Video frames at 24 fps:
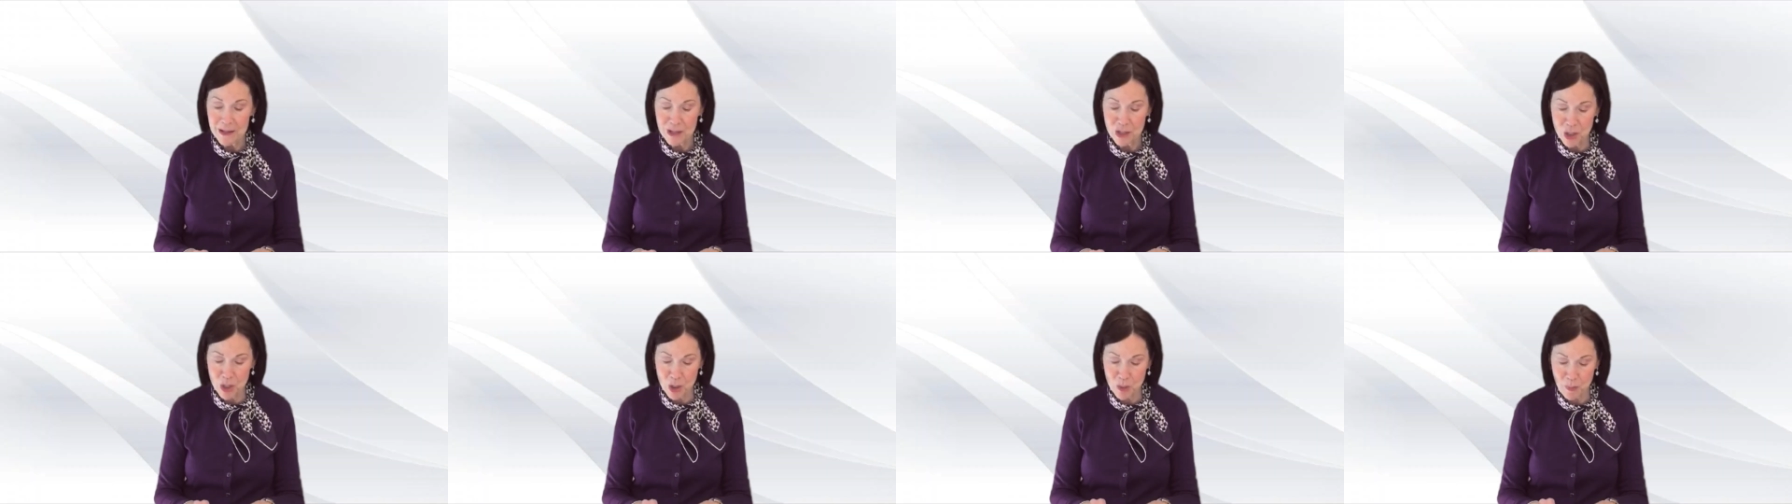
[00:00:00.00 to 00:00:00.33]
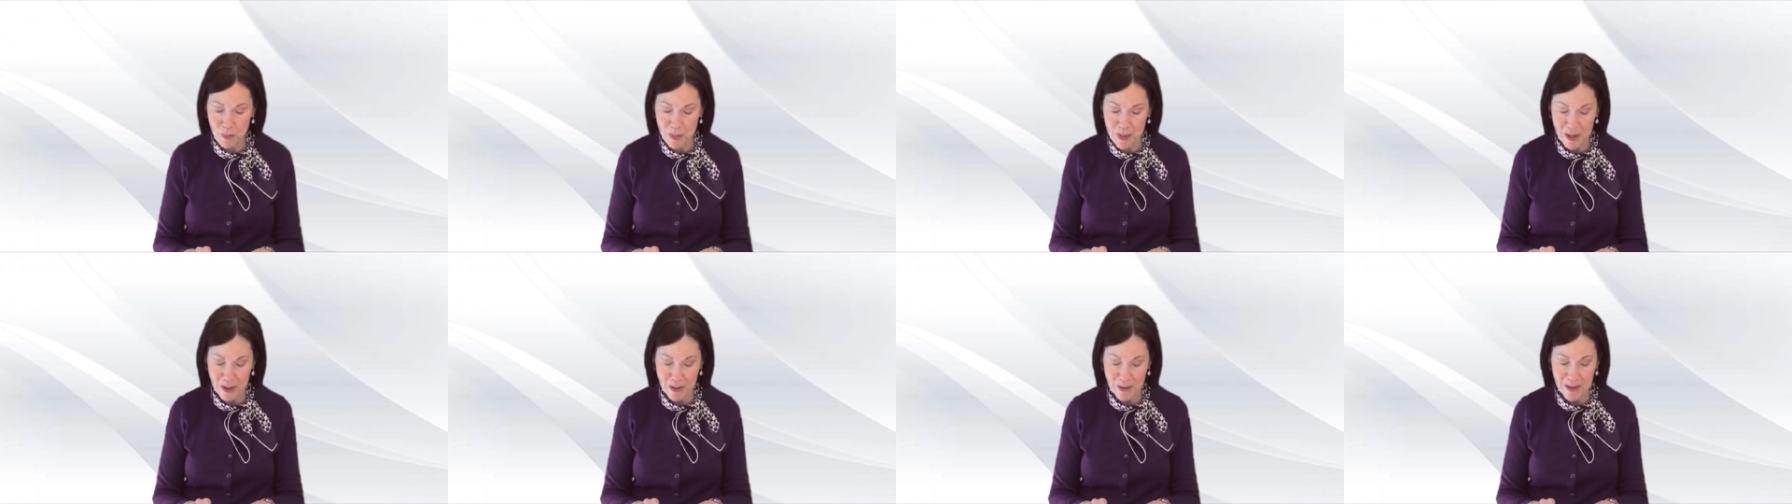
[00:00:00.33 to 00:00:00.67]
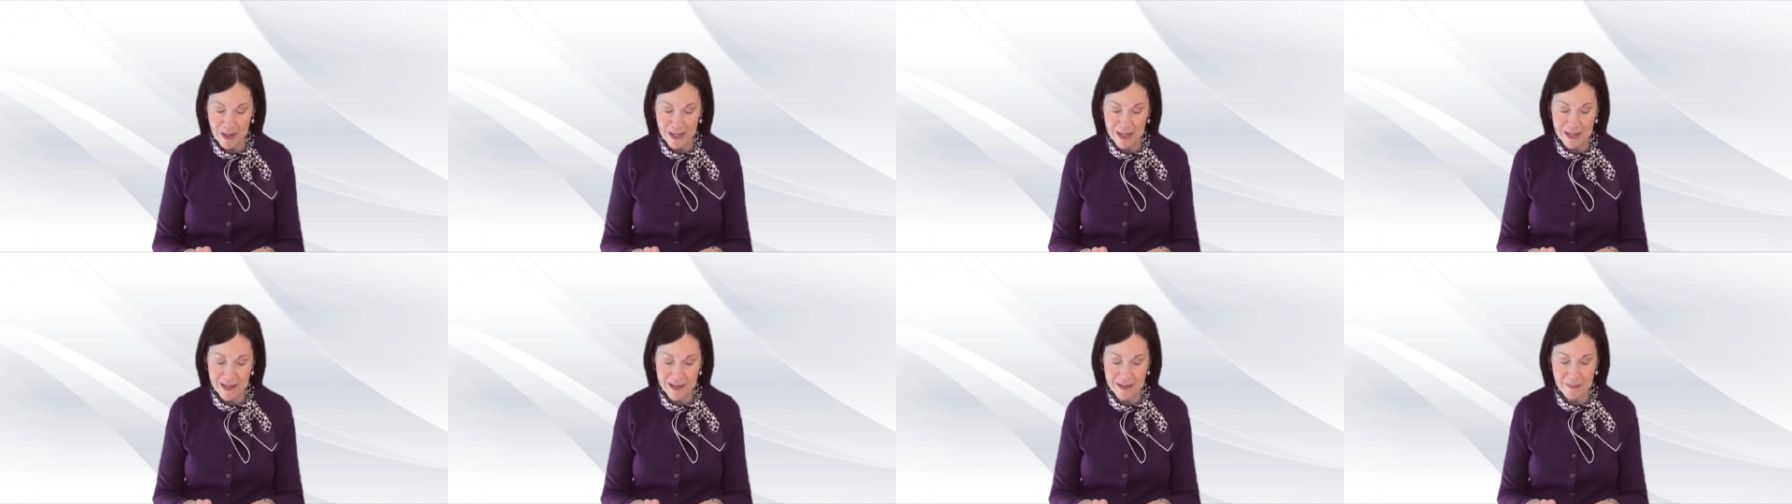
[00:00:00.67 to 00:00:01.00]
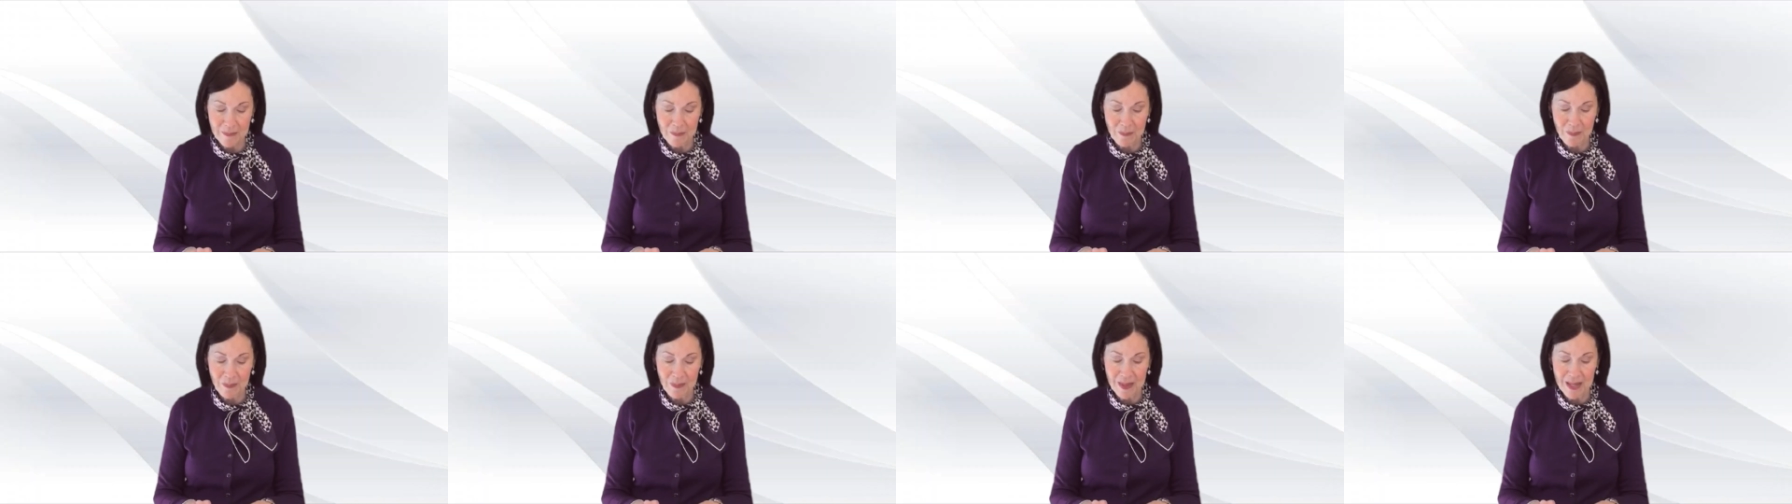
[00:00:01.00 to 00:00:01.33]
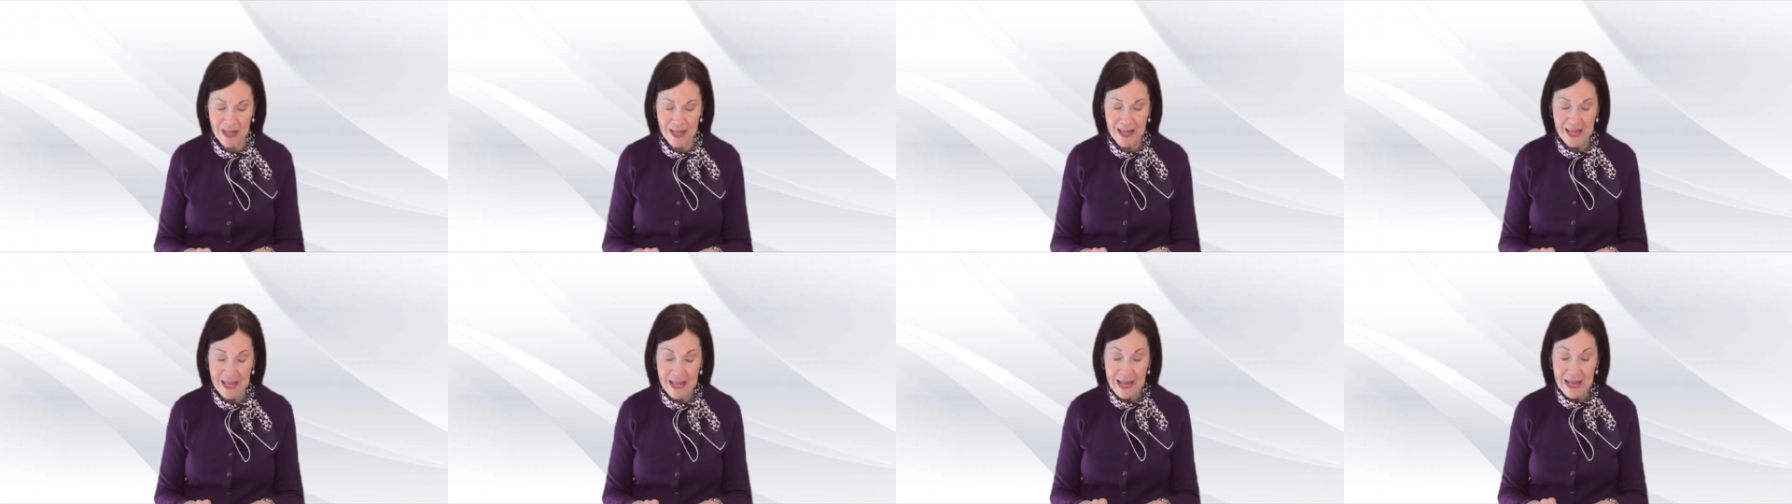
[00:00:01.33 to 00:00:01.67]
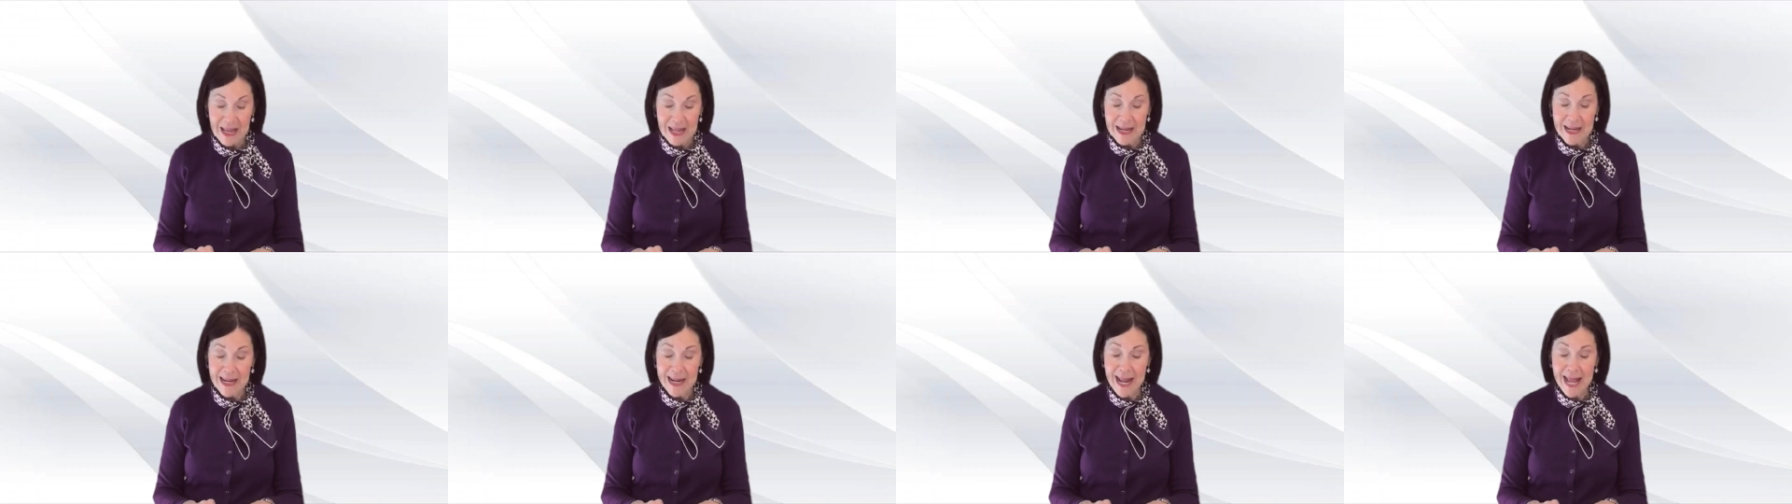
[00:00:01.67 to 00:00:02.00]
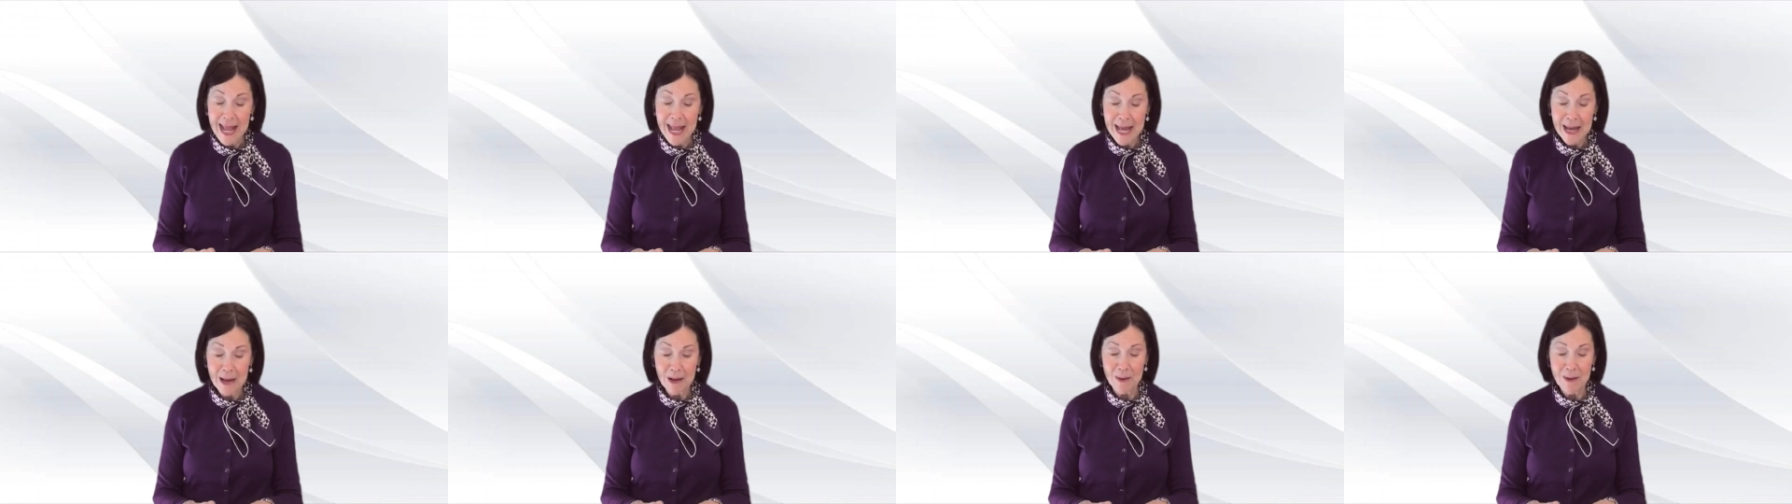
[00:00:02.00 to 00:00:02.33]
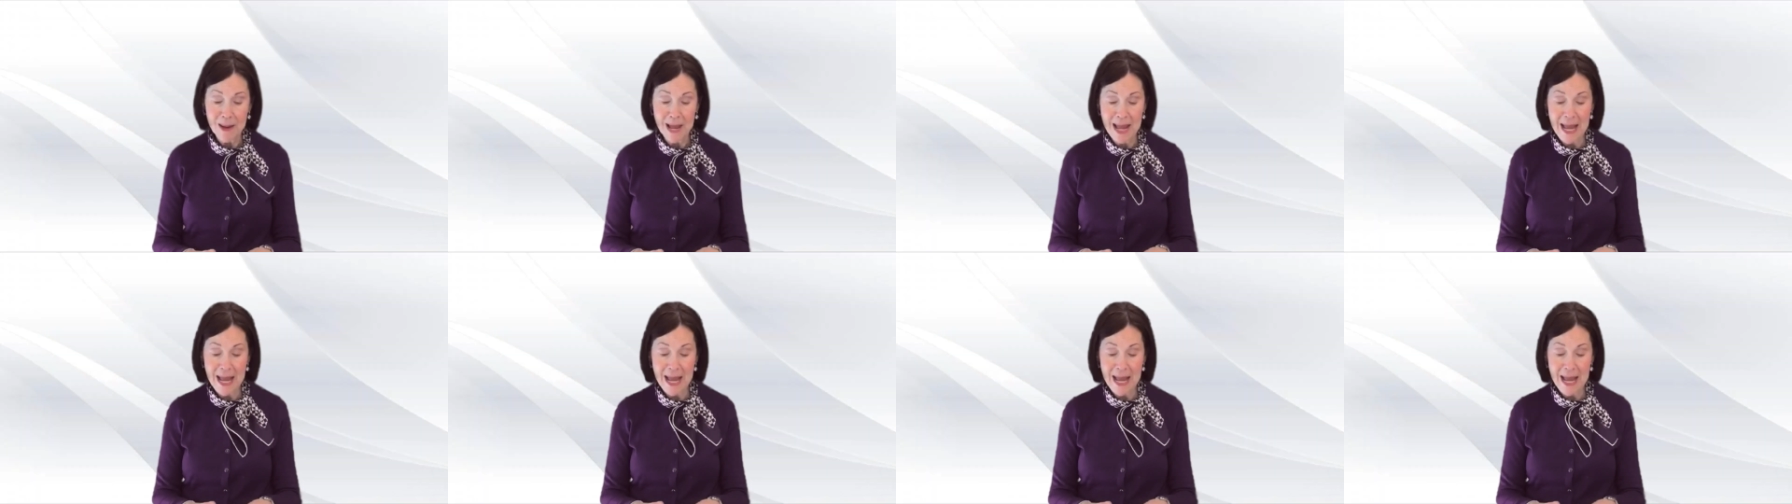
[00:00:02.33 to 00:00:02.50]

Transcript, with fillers: Spirit. Now,